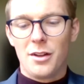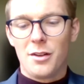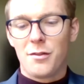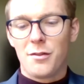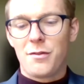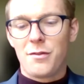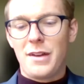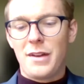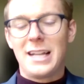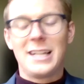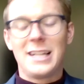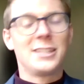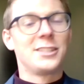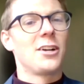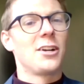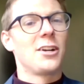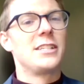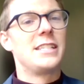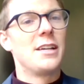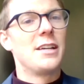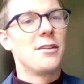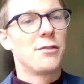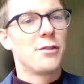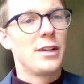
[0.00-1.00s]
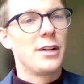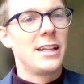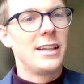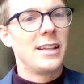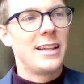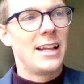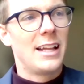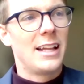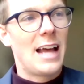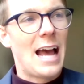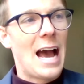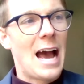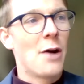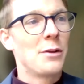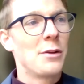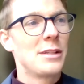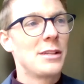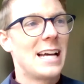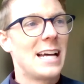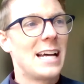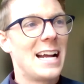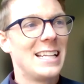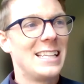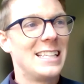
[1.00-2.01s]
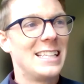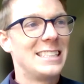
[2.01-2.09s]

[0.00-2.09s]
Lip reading: Finns are different outside the